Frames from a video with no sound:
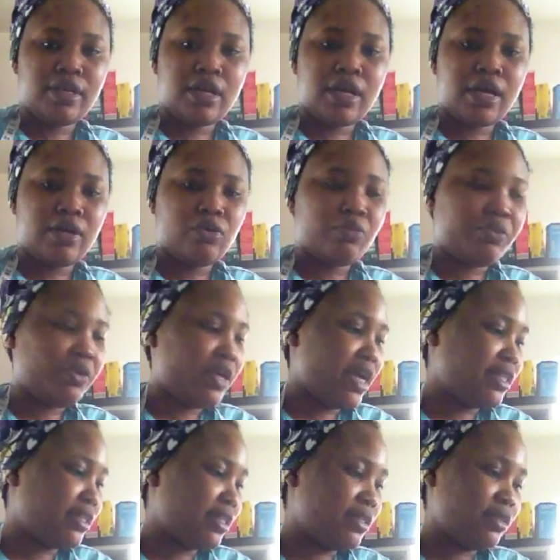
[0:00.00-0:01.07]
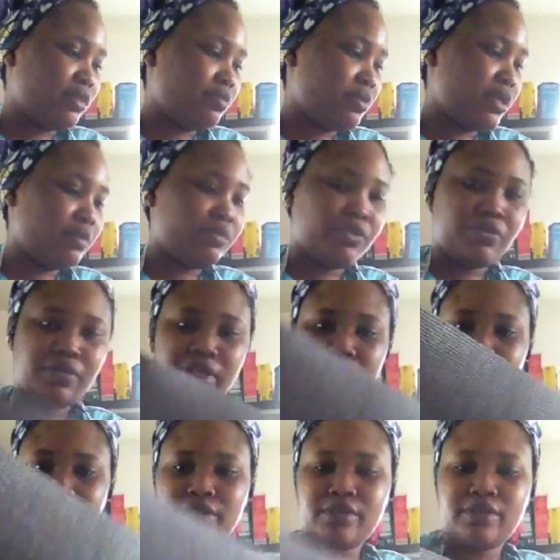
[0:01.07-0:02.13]
I hope you guys can see what I'm
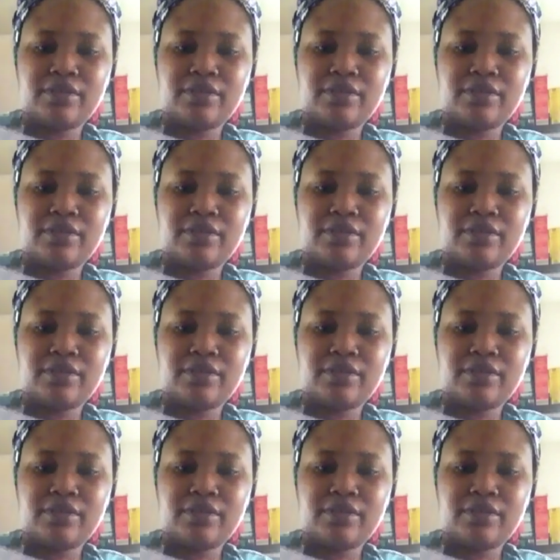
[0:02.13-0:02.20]
doing.